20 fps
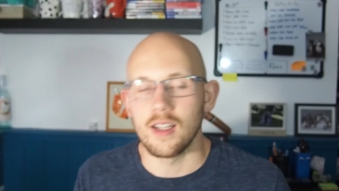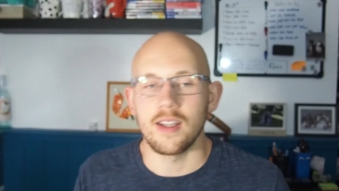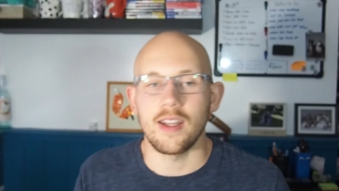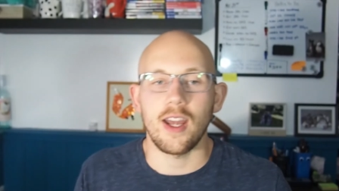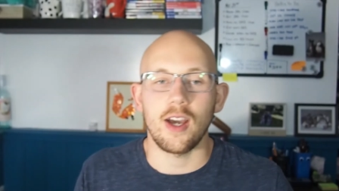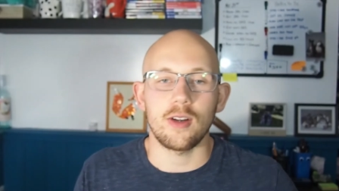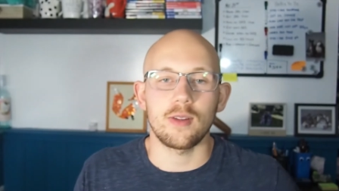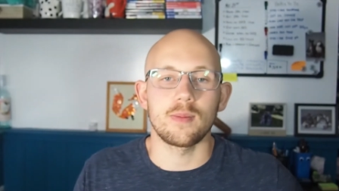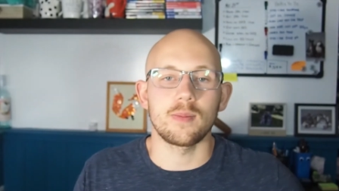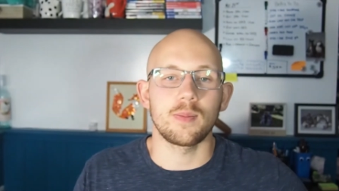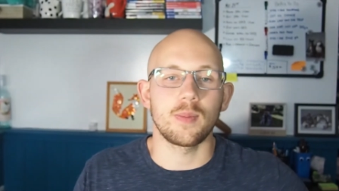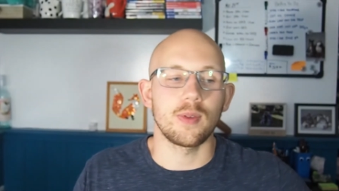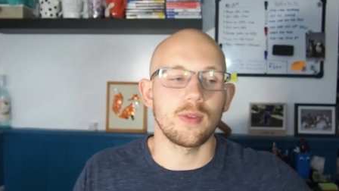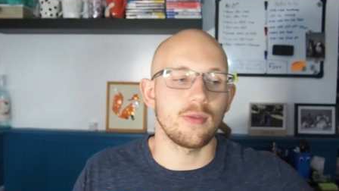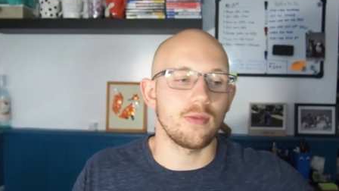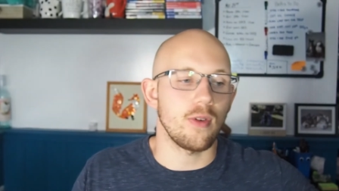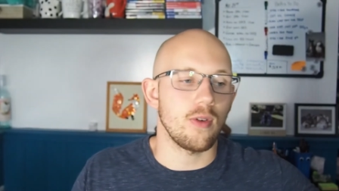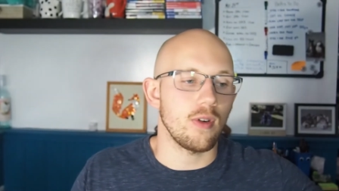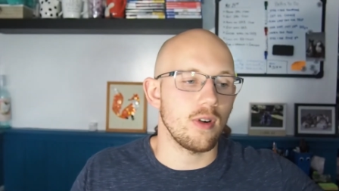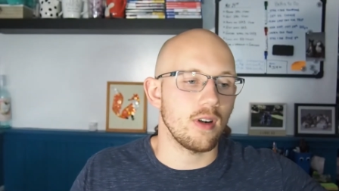Now,
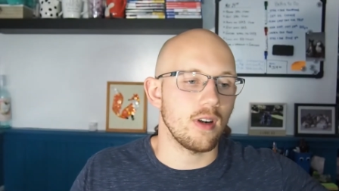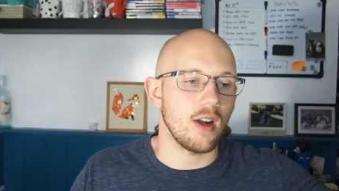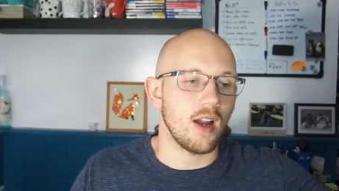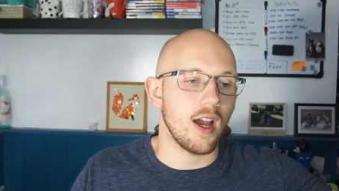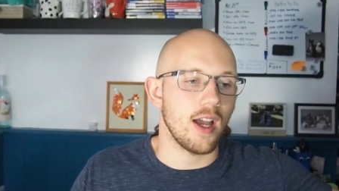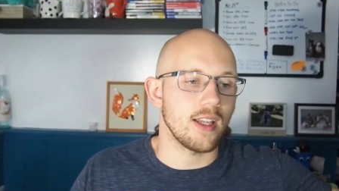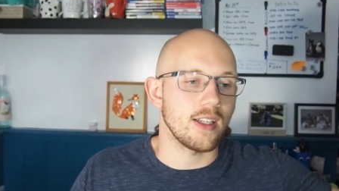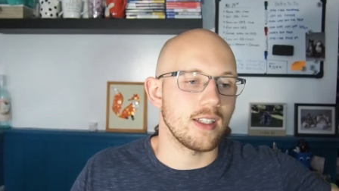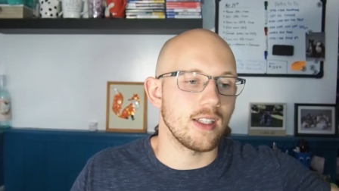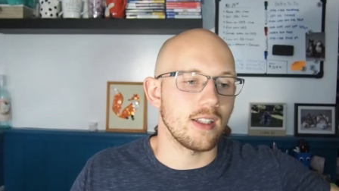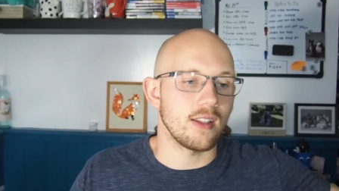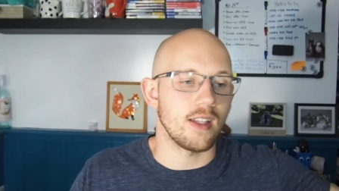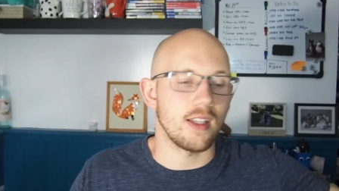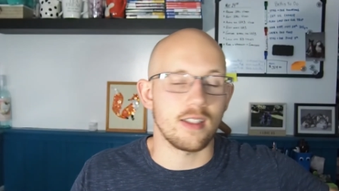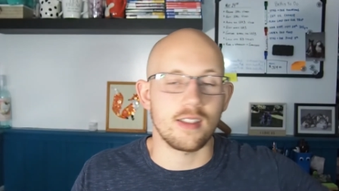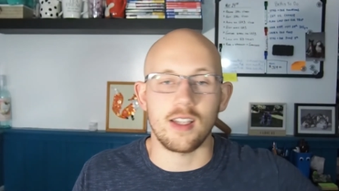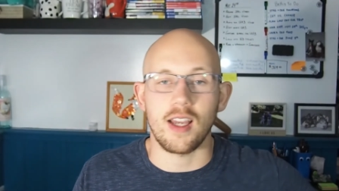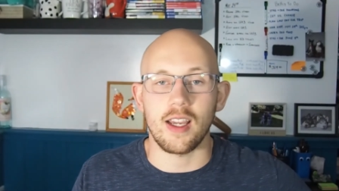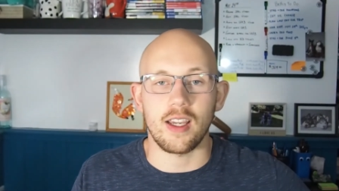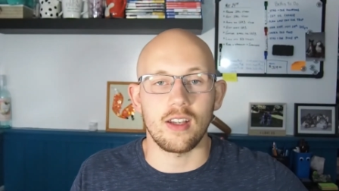before I did
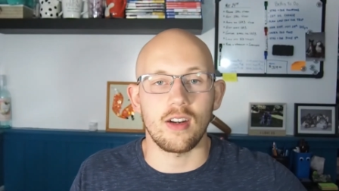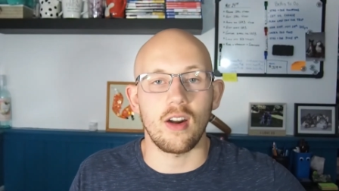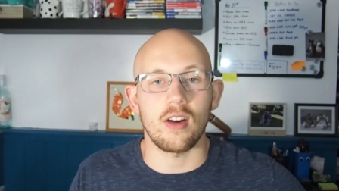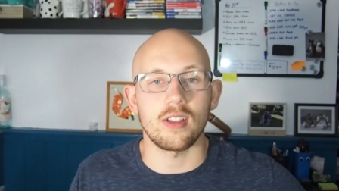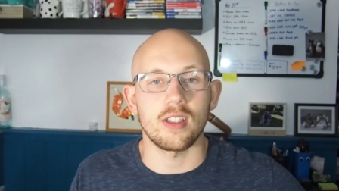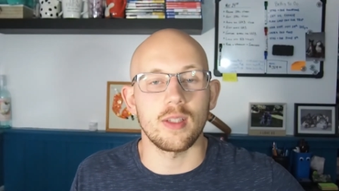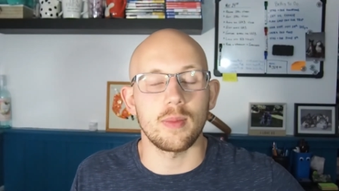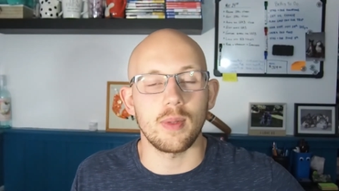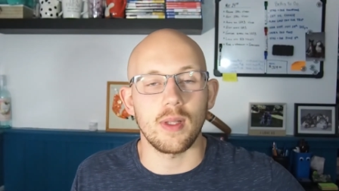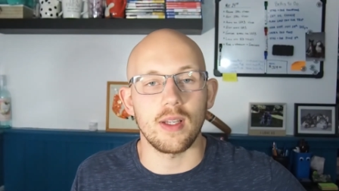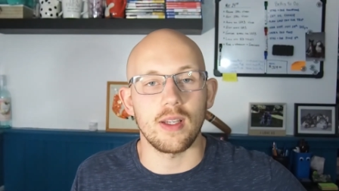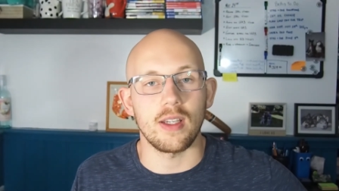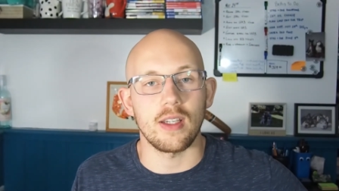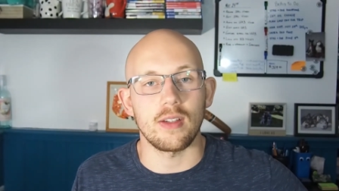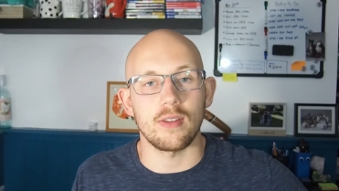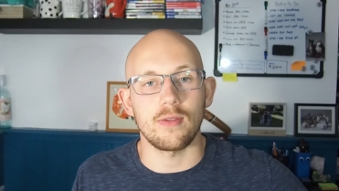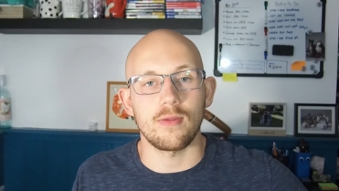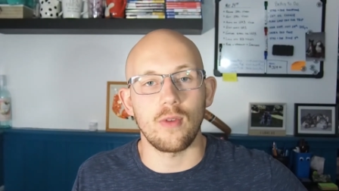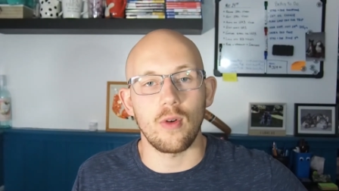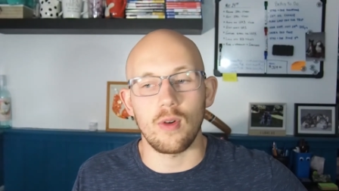this, I could hardly play
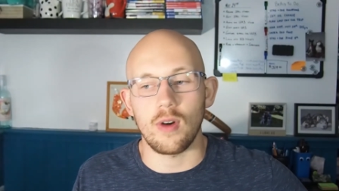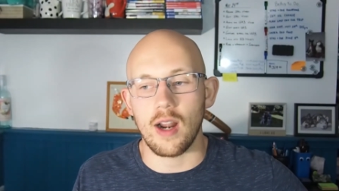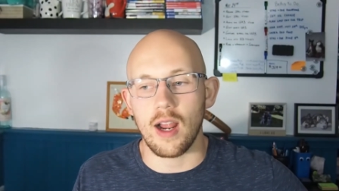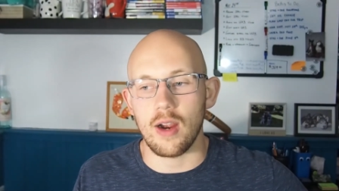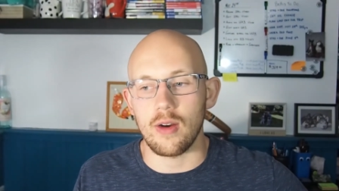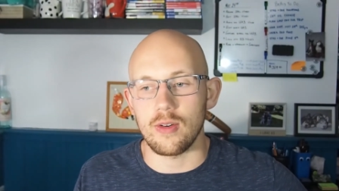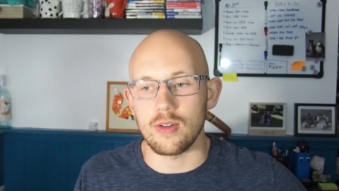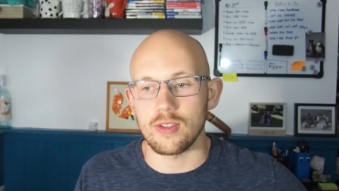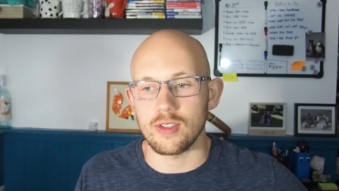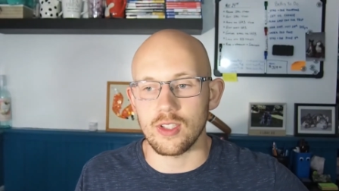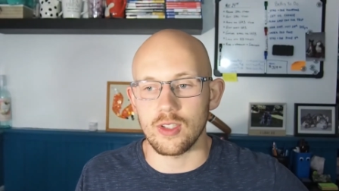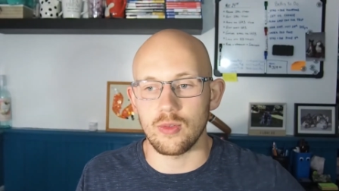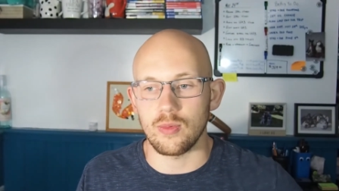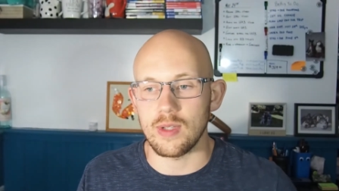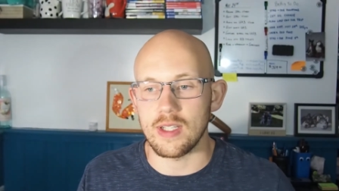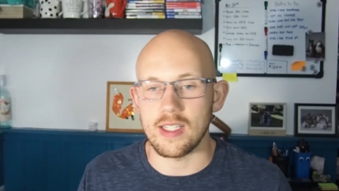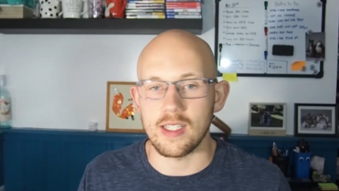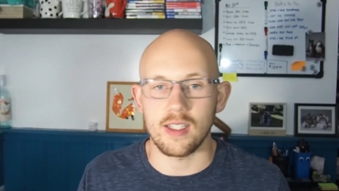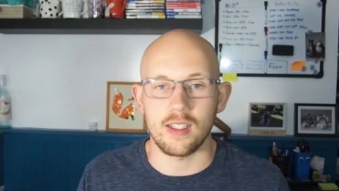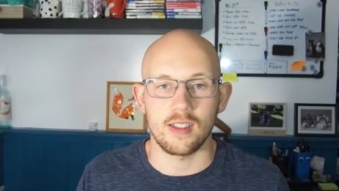four hours a
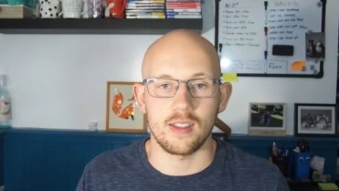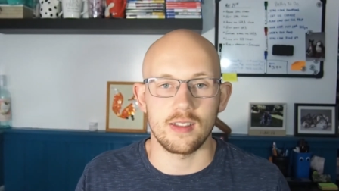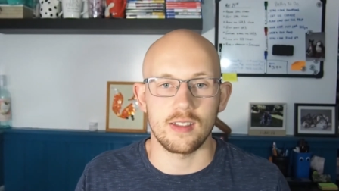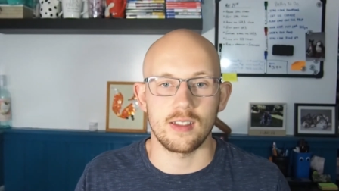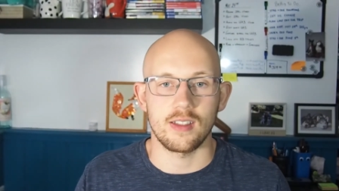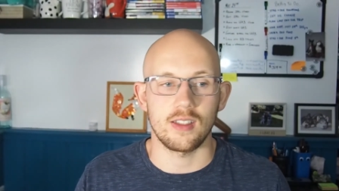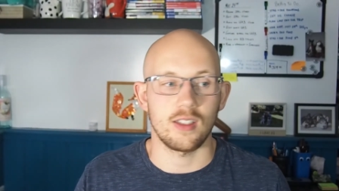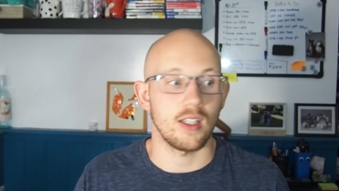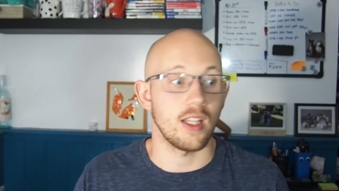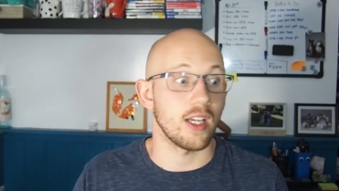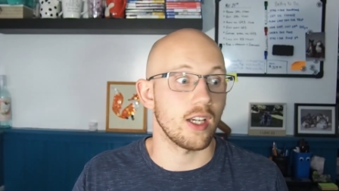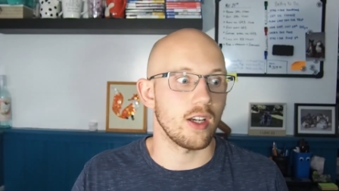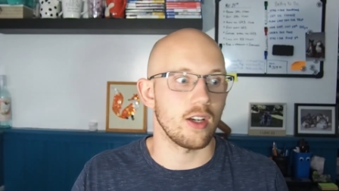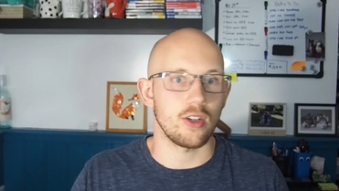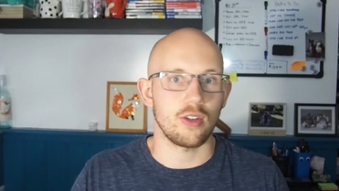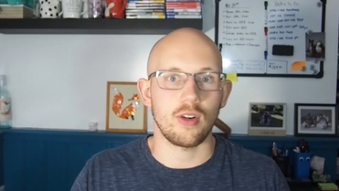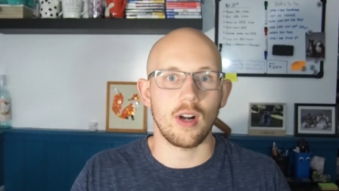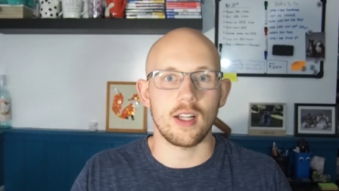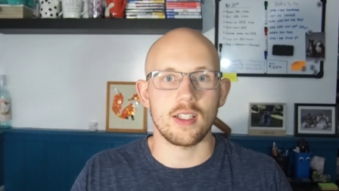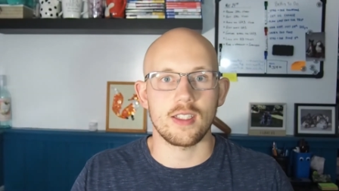week, like
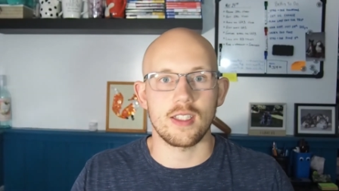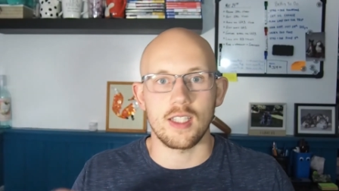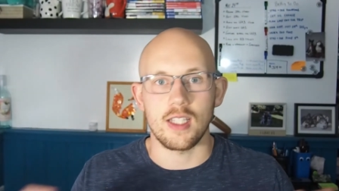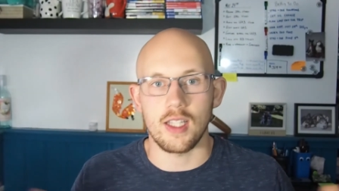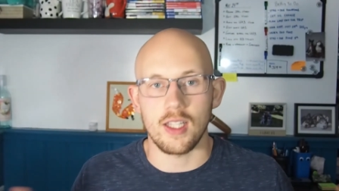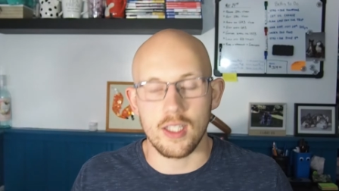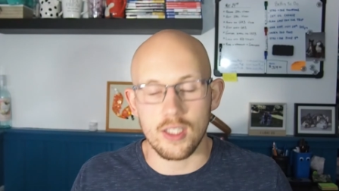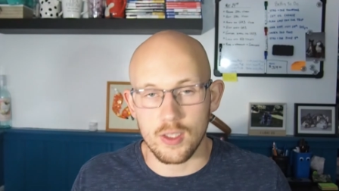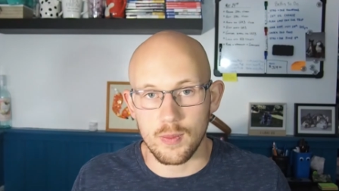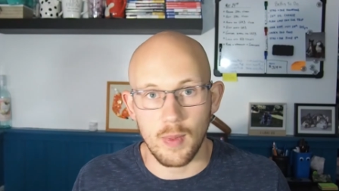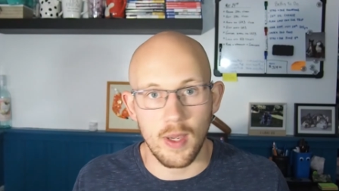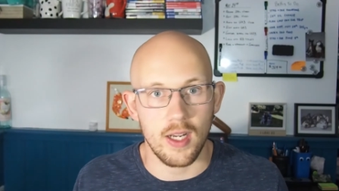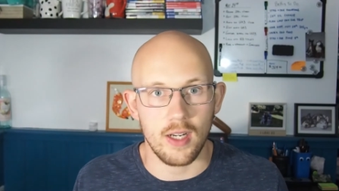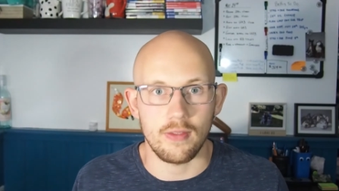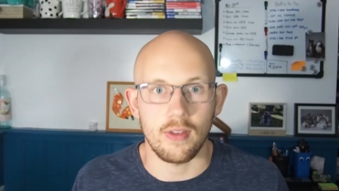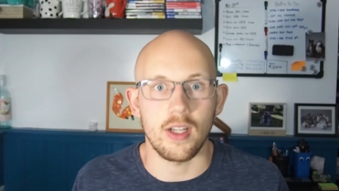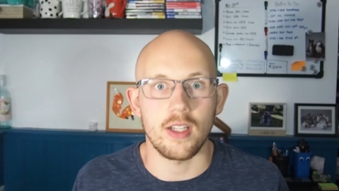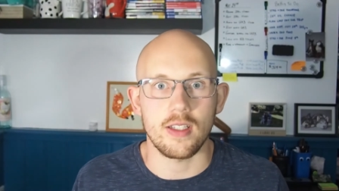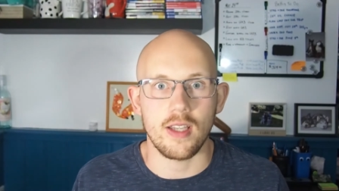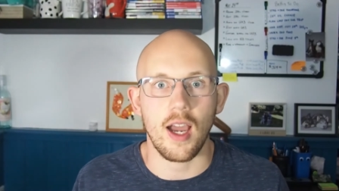across the, the span
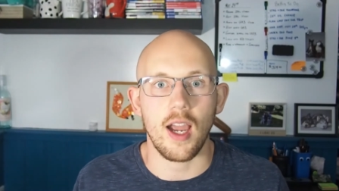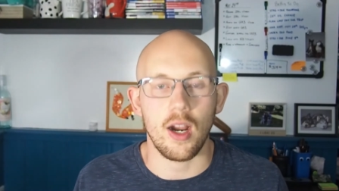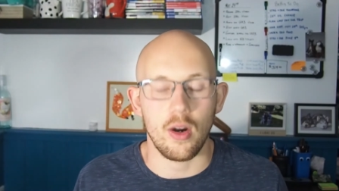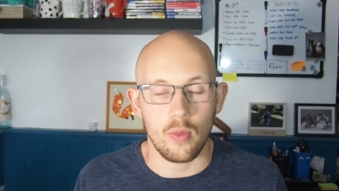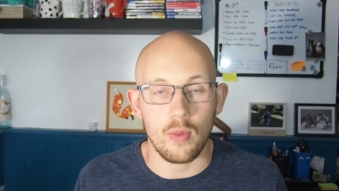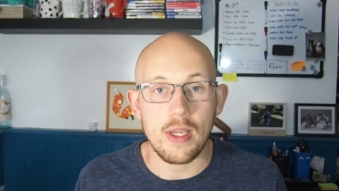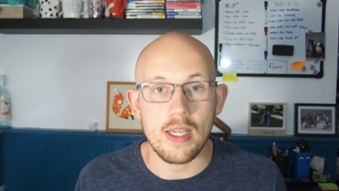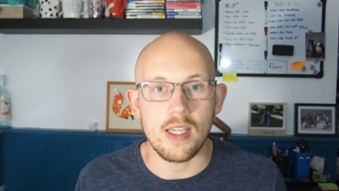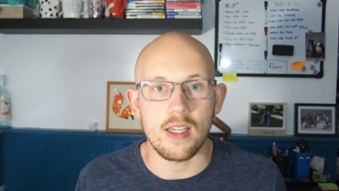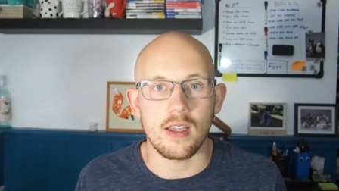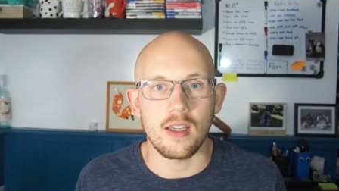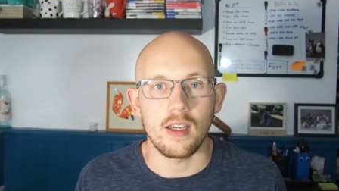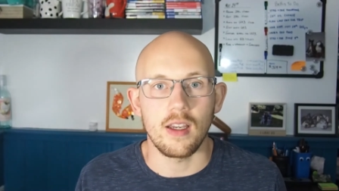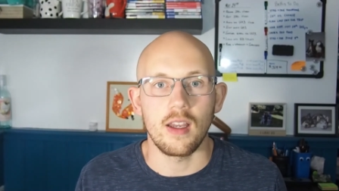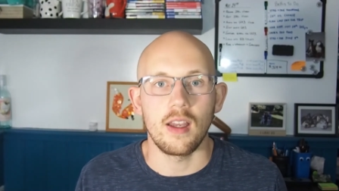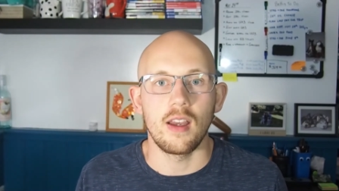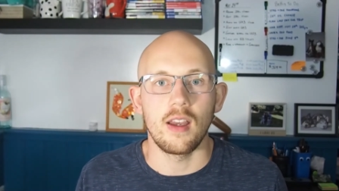of an entire week